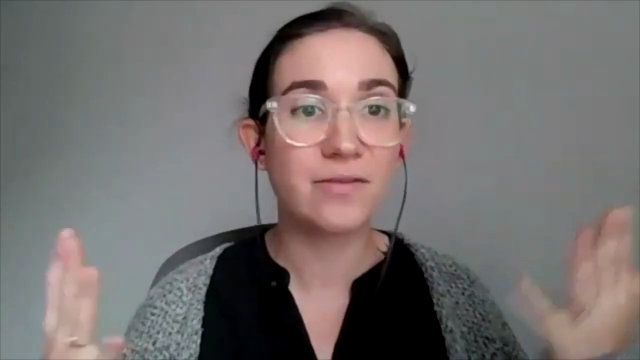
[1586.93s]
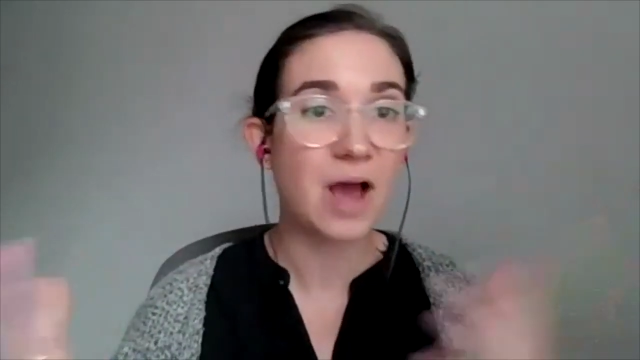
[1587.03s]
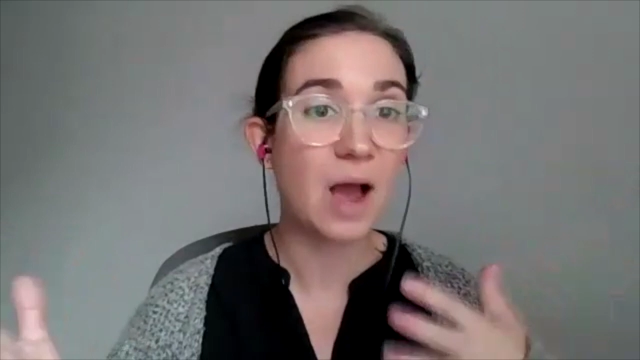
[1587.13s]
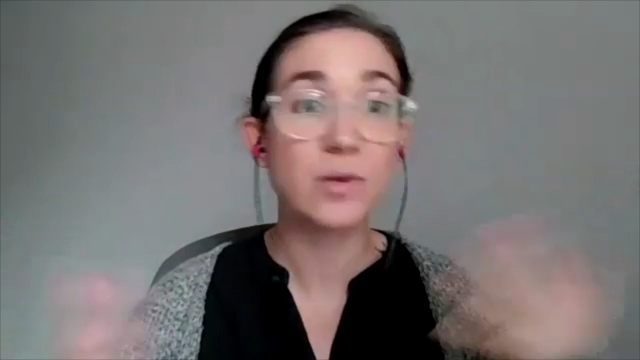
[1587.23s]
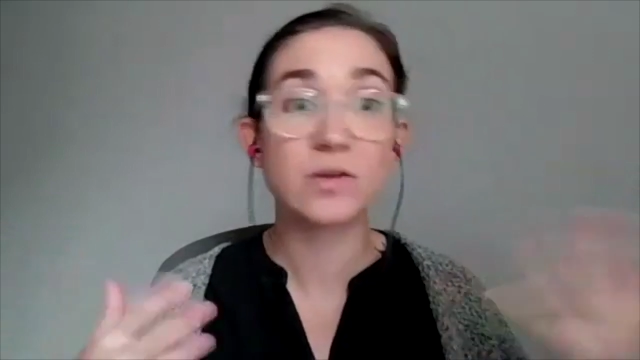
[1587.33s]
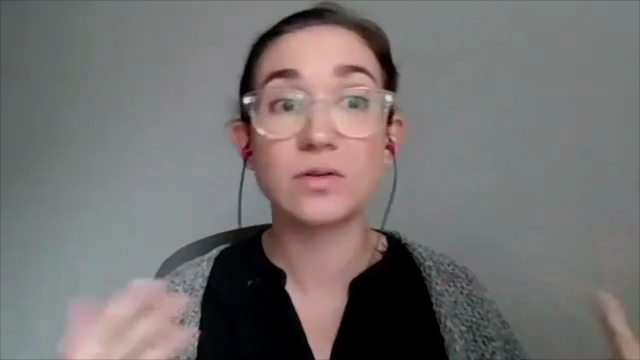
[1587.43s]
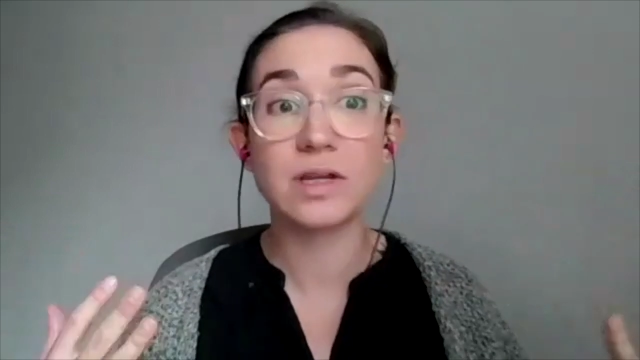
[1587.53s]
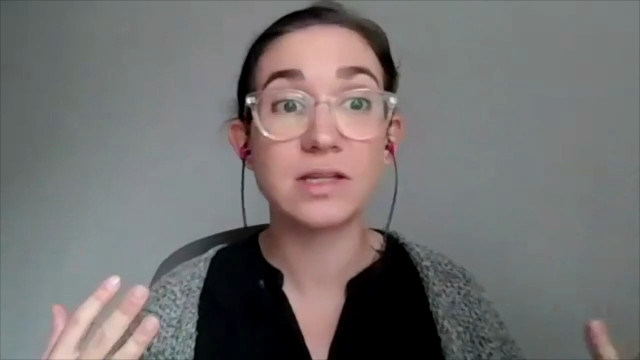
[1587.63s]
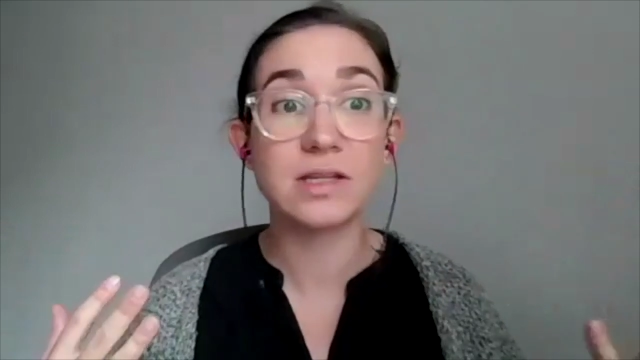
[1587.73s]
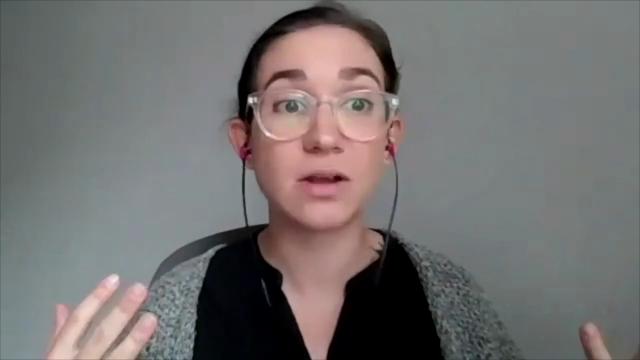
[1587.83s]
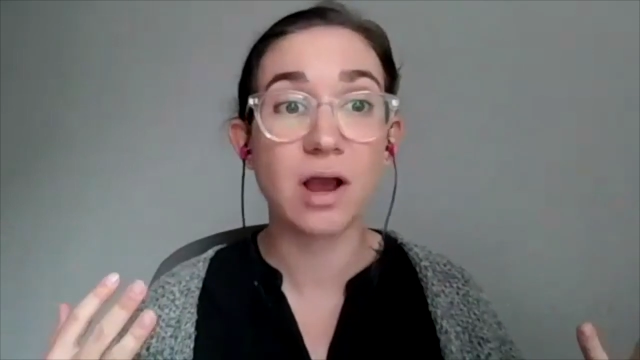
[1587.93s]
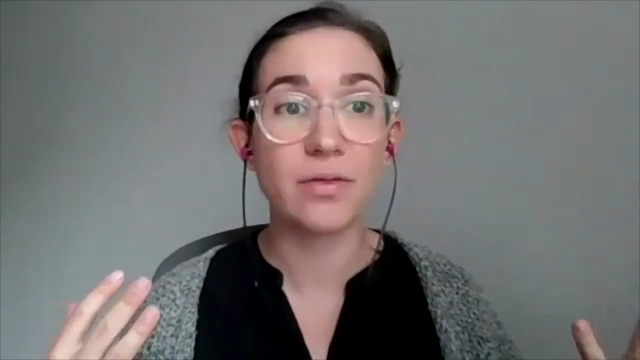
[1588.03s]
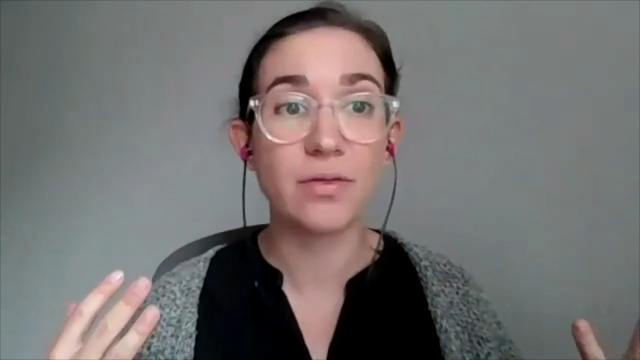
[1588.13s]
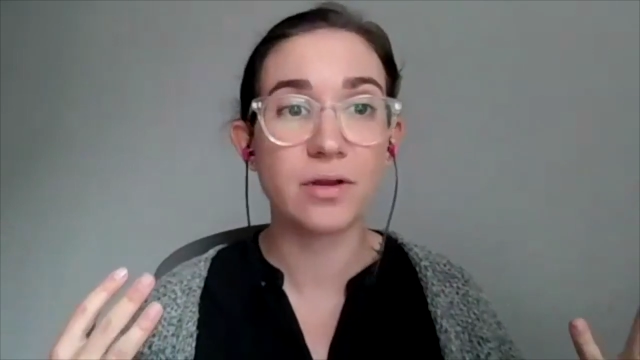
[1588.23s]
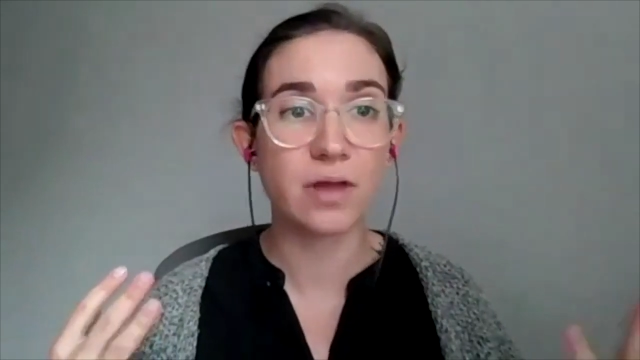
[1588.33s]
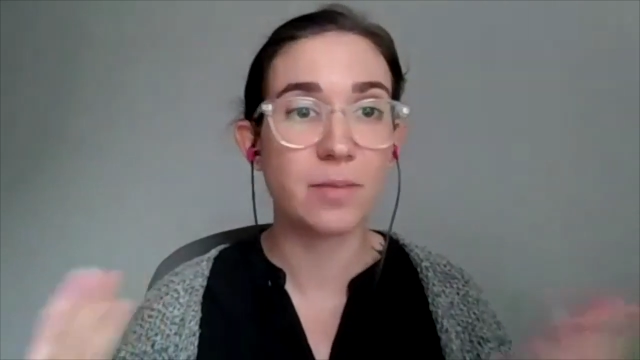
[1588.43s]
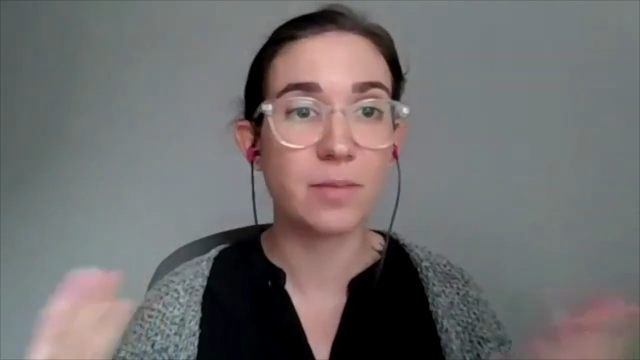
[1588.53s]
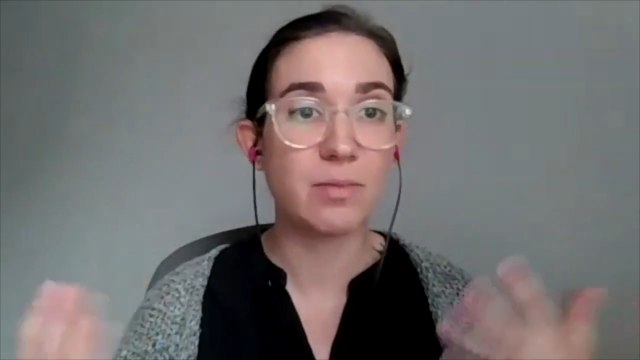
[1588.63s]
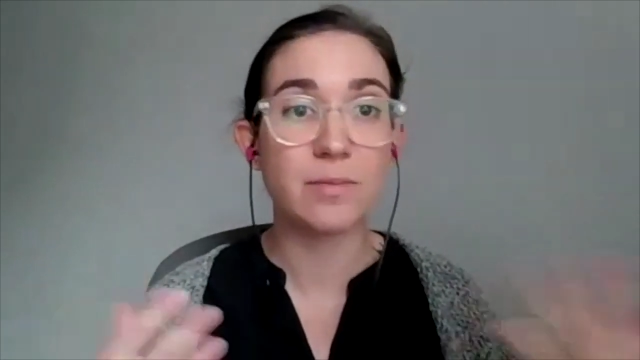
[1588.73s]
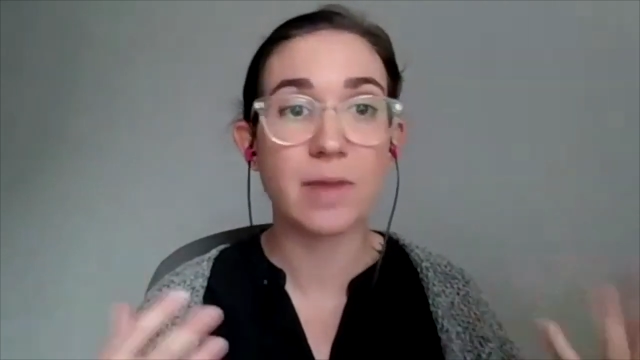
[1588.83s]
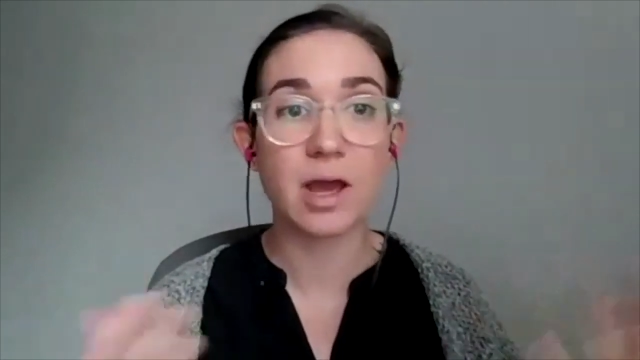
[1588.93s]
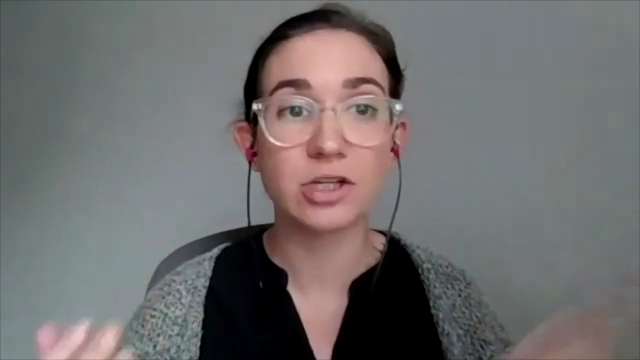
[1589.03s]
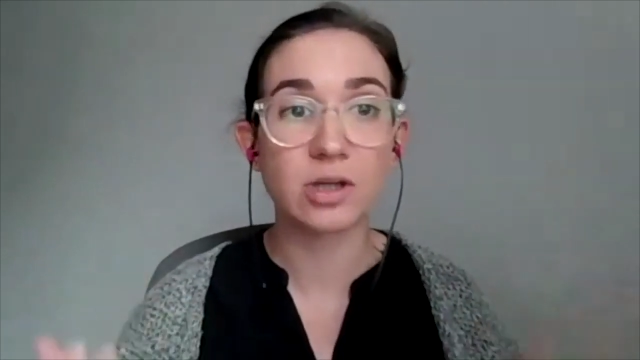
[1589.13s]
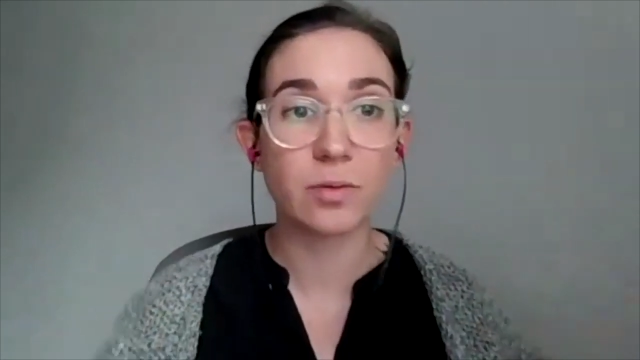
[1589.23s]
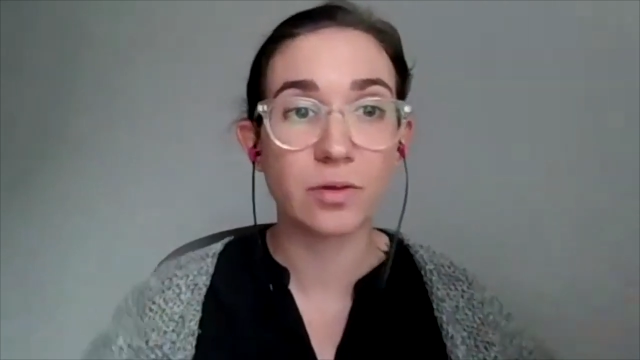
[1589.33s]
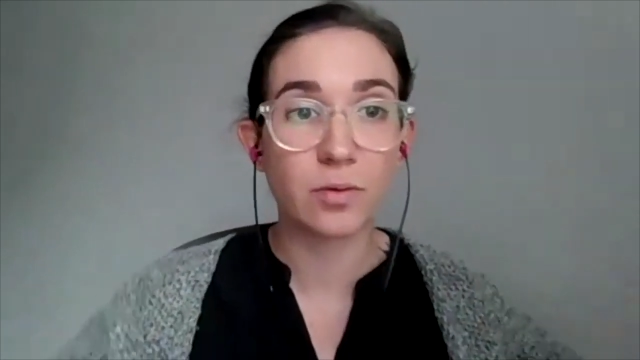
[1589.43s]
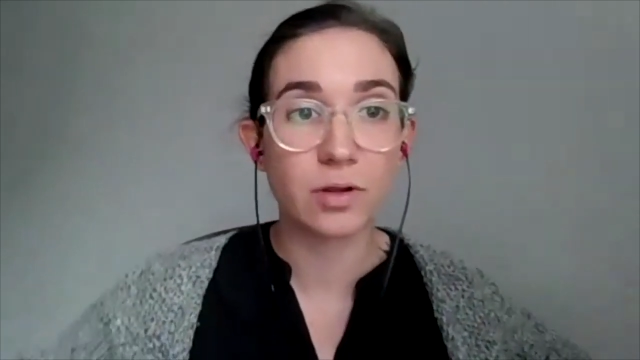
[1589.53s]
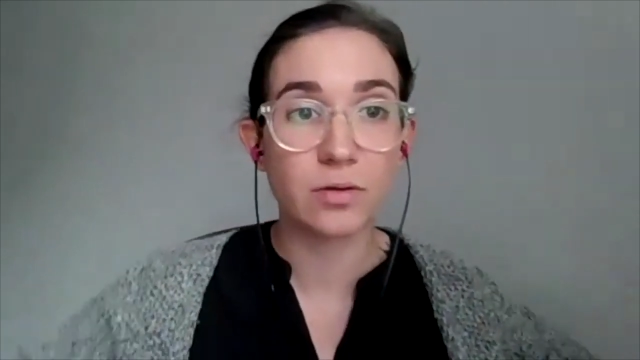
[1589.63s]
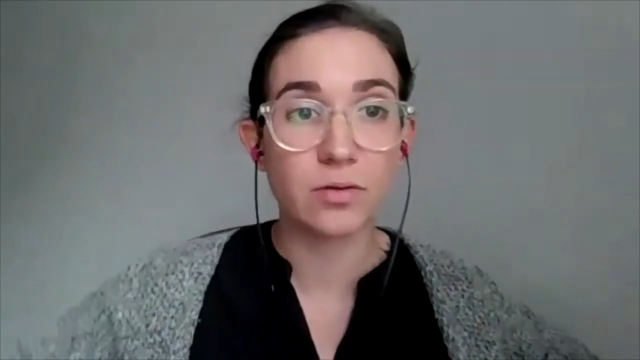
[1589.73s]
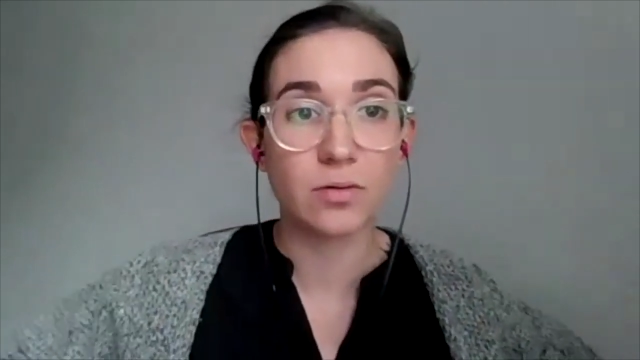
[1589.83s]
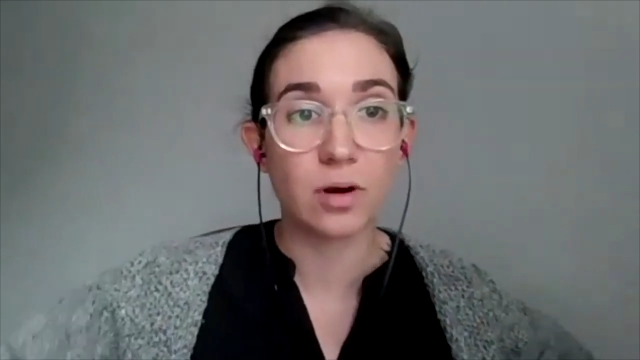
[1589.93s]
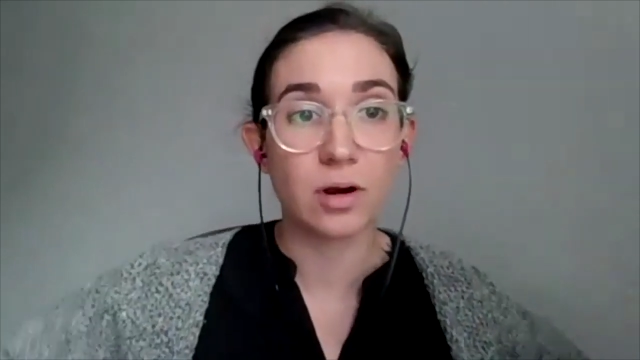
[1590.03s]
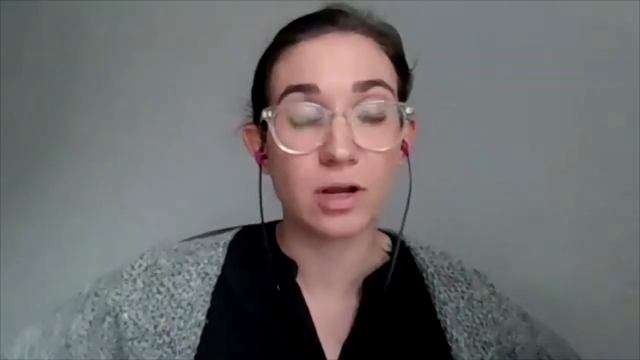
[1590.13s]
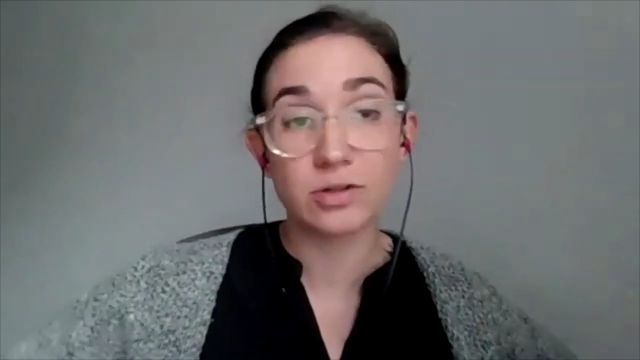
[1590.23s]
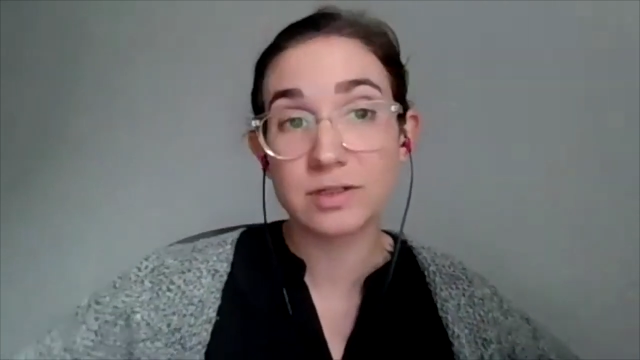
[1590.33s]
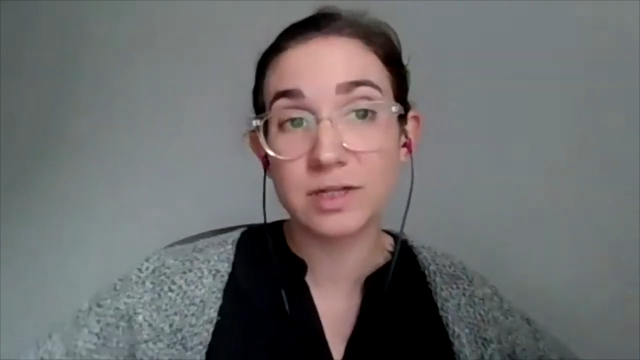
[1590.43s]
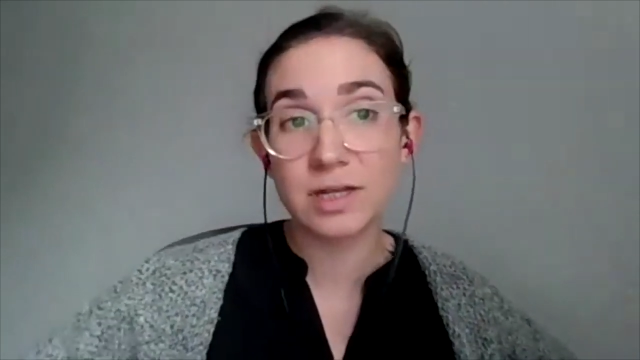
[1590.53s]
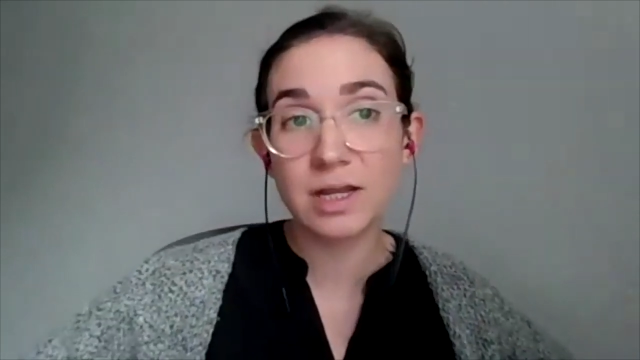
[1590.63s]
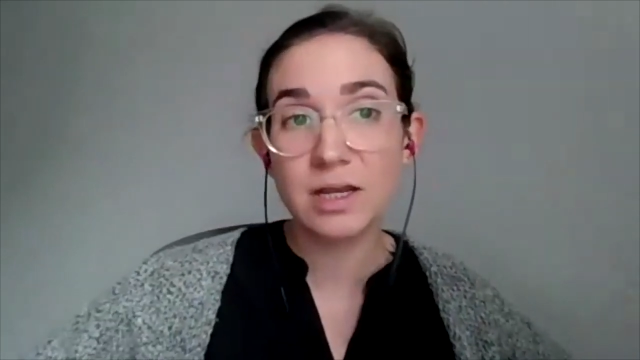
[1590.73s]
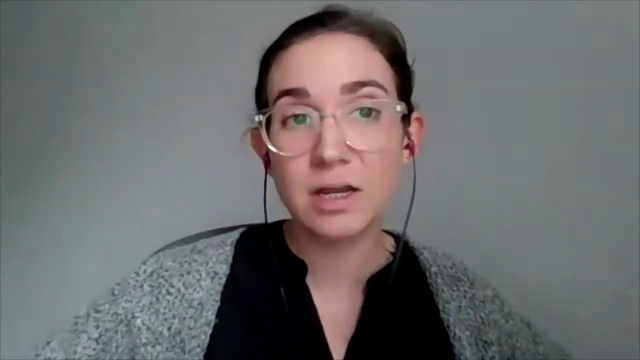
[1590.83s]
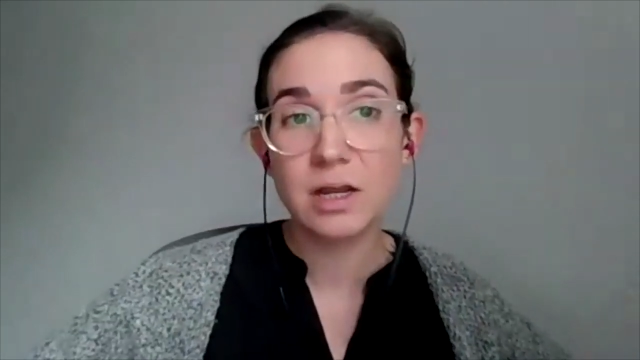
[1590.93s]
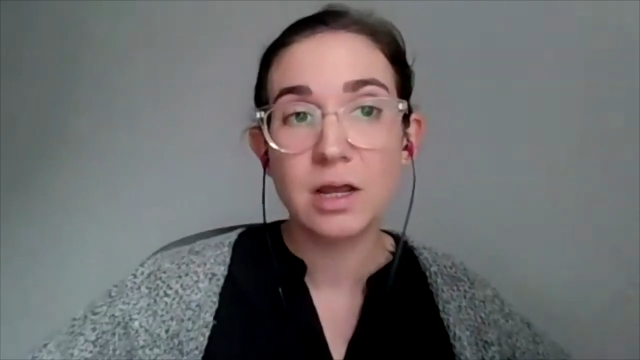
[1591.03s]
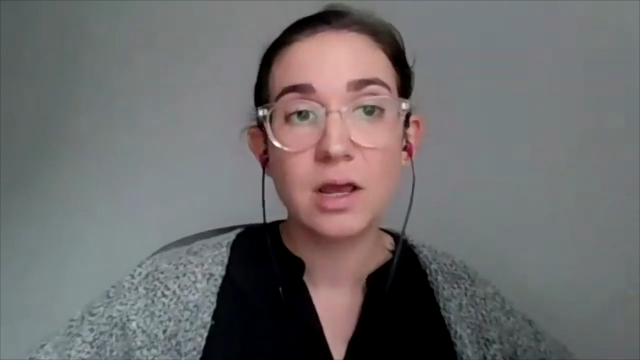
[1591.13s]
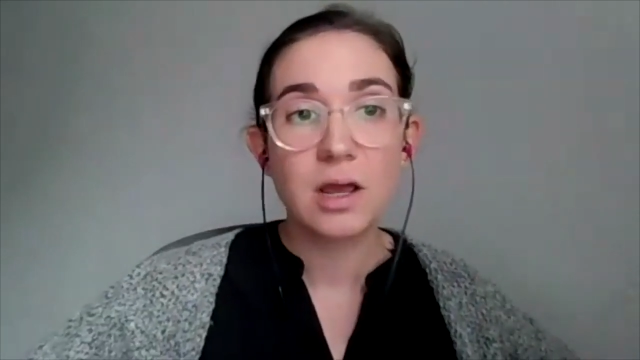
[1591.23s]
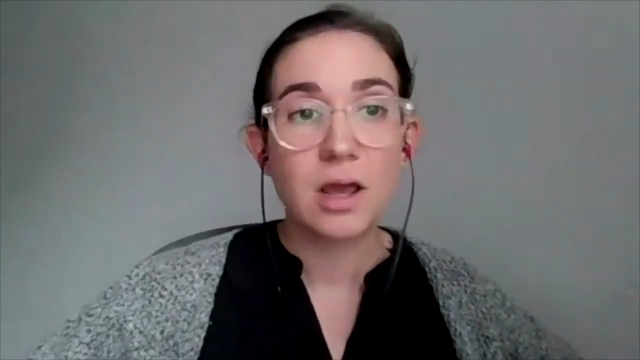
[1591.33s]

opportunities are out there that maybe match up with what you are interested in. And